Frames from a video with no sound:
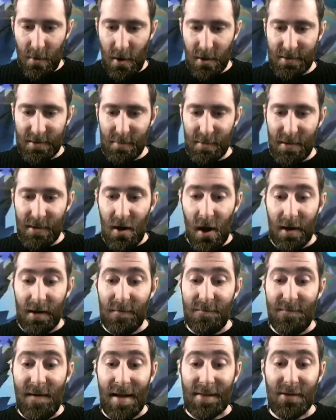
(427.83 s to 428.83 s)
Possibly not.
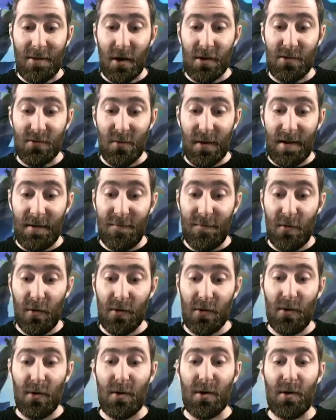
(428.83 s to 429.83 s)
In fact, those
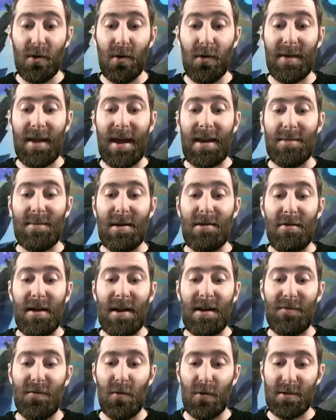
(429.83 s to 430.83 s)
look at all the enemy
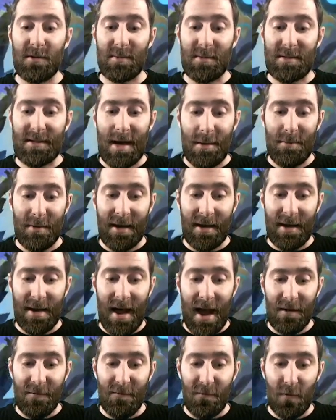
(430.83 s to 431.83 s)
reinforcements coming in.
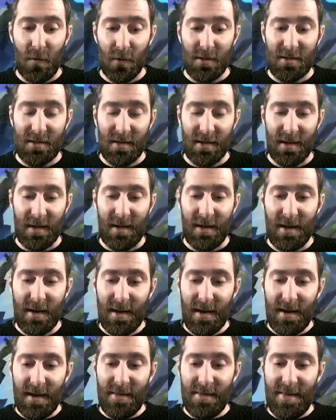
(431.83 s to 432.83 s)
Unfortunately,
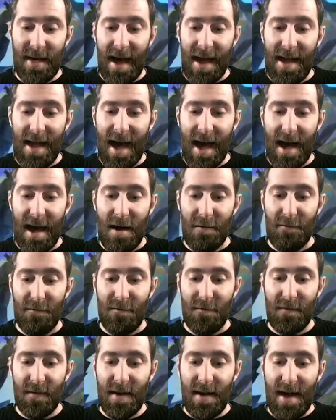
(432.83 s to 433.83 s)
they
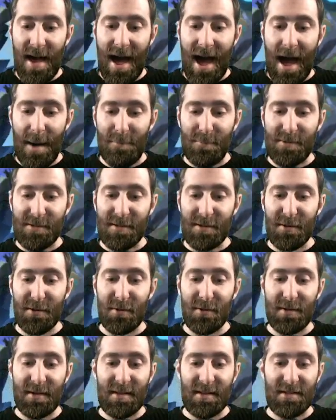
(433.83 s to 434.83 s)
have
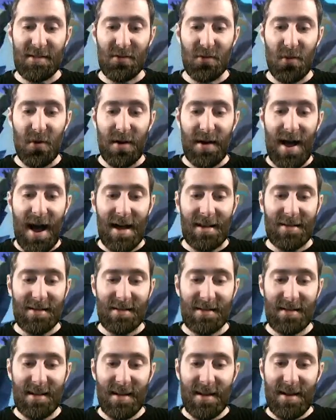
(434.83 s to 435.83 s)
absolutely destroyed
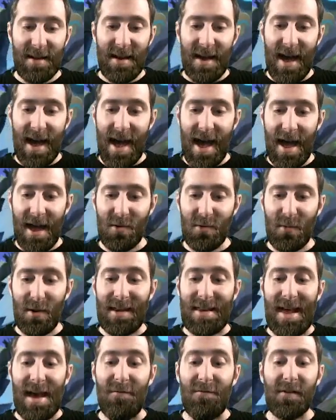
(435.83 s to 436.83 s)
us, and
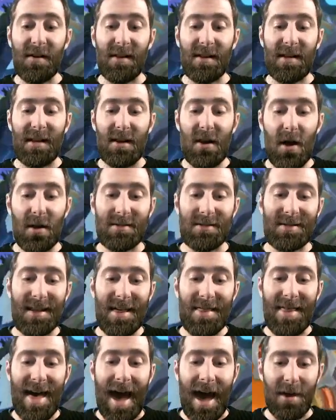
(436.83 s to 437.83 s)
we definitely
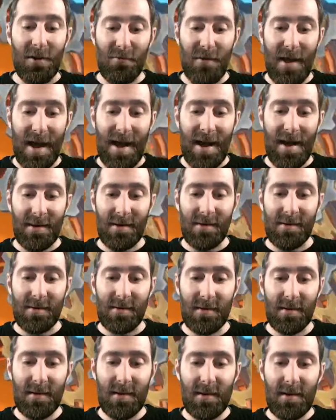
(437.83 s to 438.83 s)
lost that
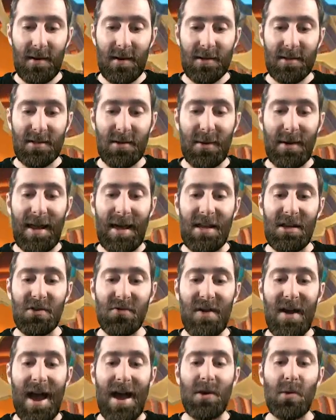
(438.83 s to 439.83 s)
round. So in
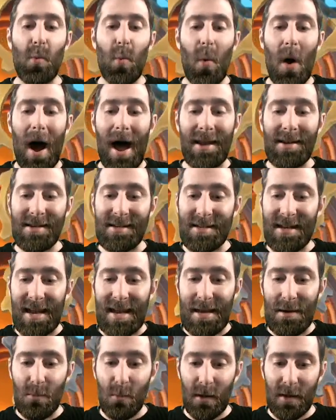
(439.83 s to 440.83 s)
each round, one
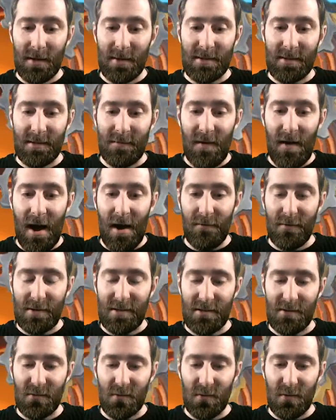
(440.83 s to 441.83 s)
team will survive,
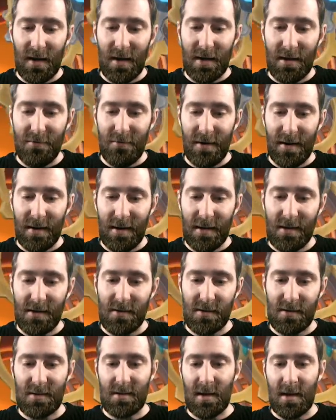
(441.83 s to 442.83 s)
which is really, really
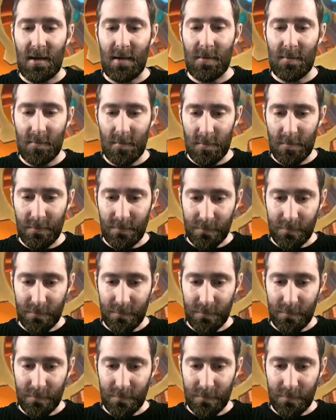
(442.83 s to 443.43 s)
interesting,